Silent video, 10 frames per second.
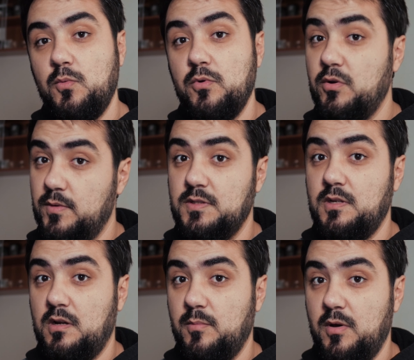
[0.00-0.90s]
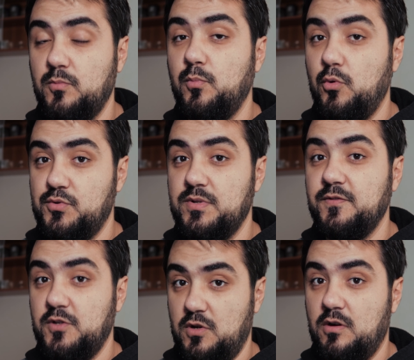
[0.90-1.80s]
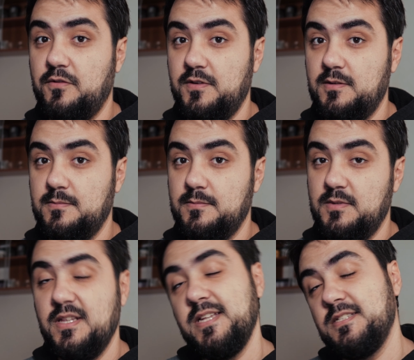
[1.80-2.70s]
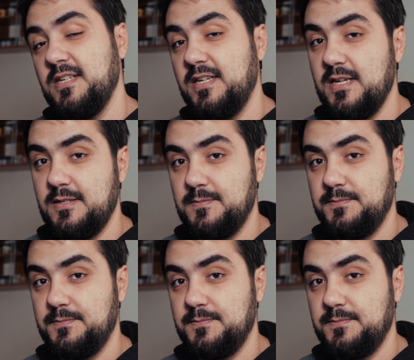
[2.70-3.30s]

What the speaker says: we're going to talk about portrait photography. Let's dig in.